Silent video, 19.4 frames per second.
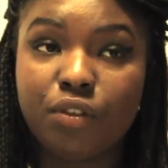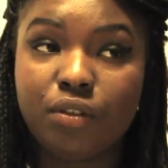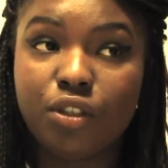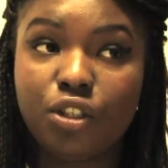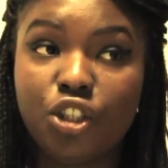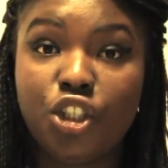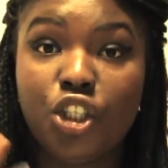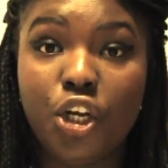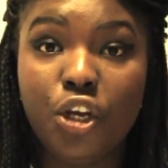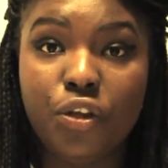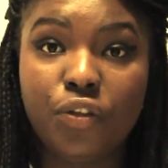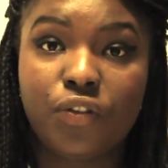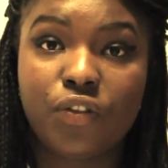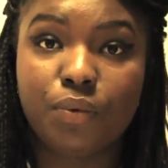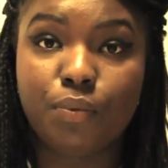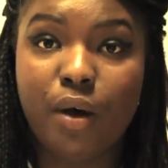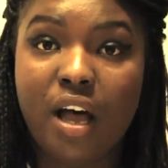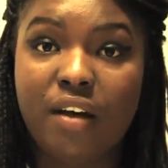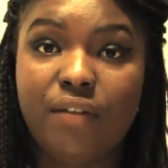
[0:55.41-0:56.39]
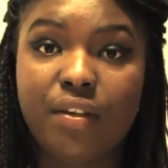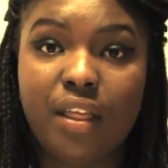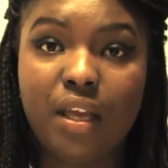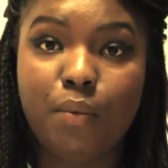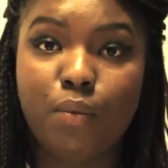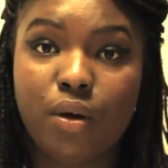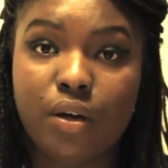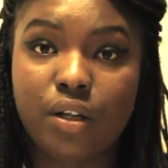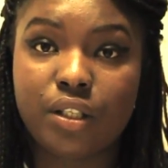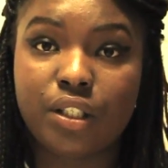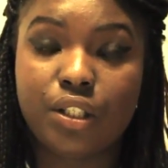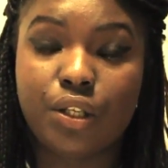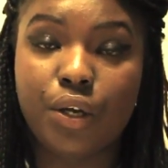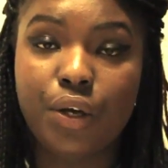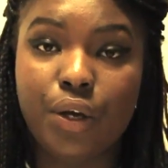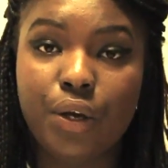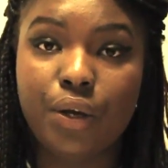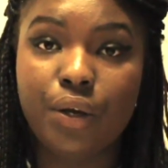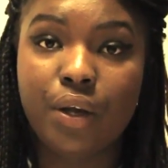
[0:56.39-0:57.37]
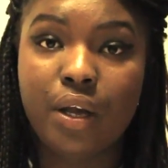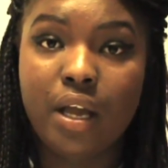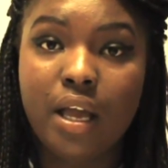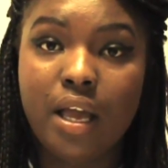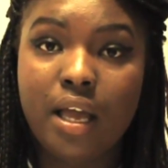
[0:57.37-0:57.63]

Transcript: shoots whatever they want us to